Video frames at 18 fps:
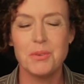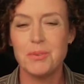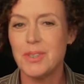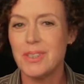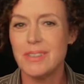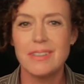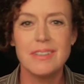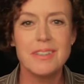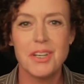we
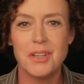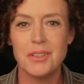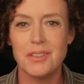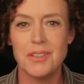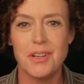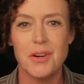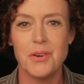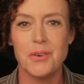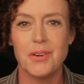did not
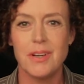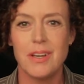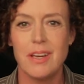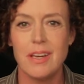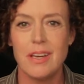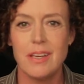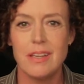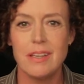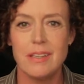know
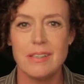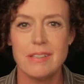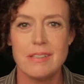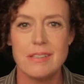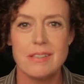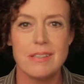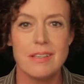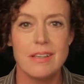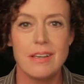is